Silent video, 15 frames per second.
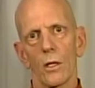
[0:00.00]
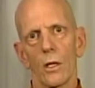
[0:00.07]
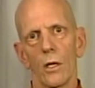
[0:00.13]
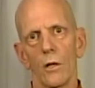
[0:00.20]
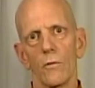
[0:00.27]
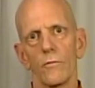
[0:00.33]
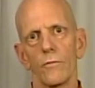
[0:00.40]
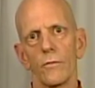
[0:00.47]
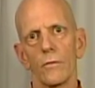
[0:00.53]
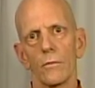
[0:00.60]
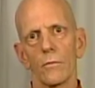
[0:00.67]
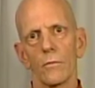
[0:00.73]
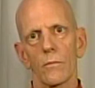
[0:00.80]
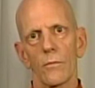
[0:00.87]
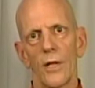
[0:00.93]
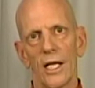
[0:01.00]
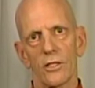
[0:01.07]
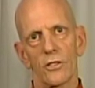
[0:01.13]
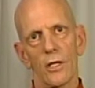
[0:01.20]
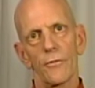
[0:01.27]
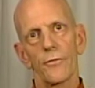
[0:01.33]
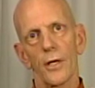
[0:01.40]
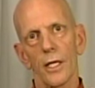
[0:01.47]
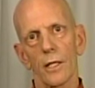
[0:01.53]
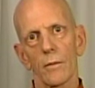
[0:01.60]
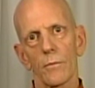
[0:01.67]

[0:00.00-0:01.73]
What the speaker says: of that suffering.